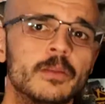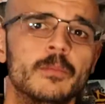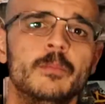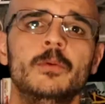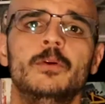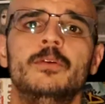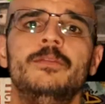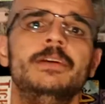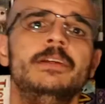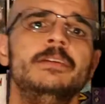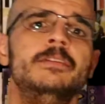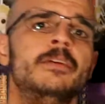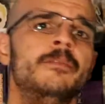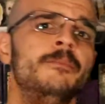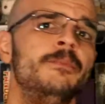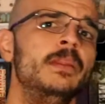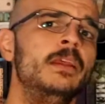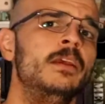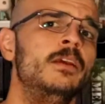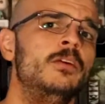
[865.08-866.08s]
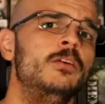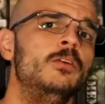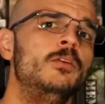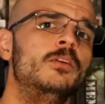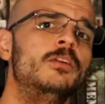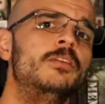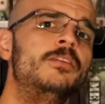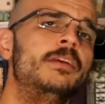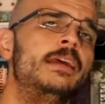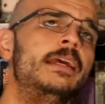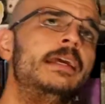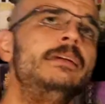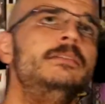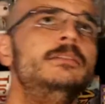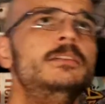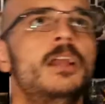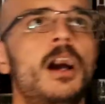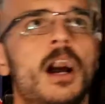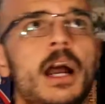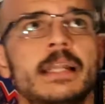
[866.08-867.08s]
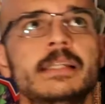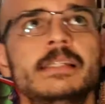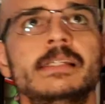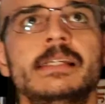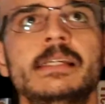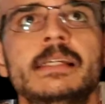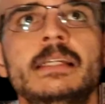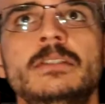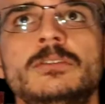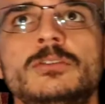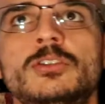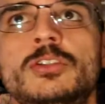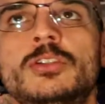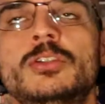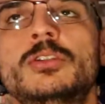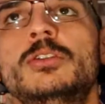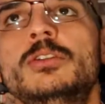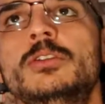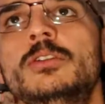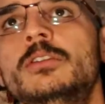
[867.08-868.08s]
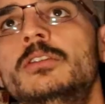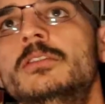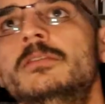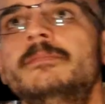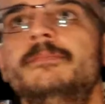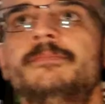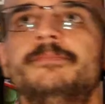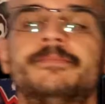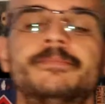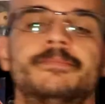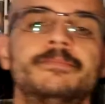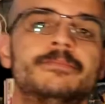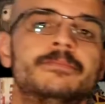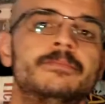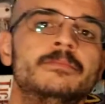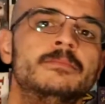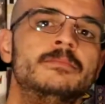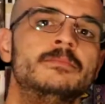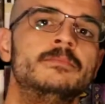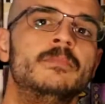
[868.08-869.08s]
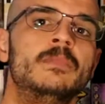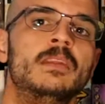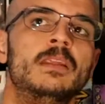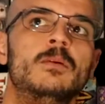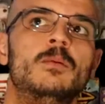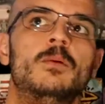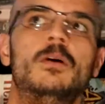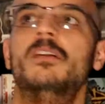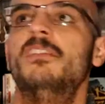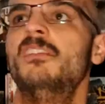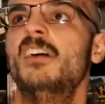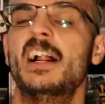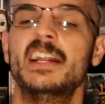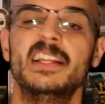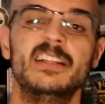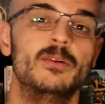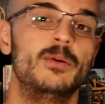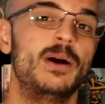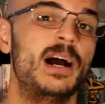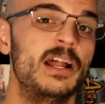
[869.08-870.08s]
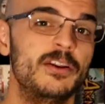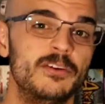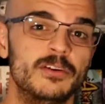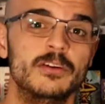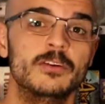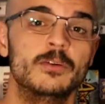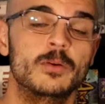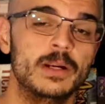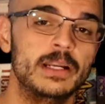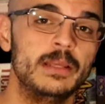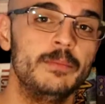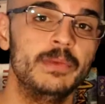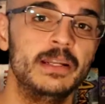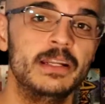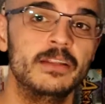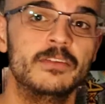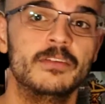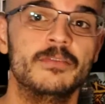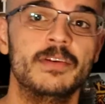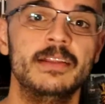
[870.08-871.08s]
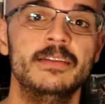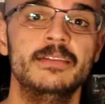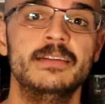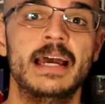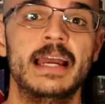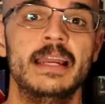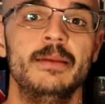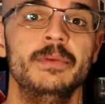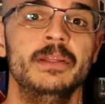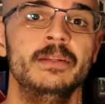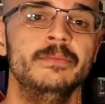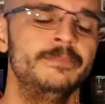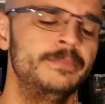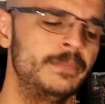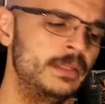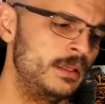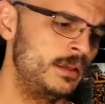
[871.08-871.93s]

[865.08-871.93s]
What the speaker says: the movies, you were to see 90 to 120 minutes of entertainment.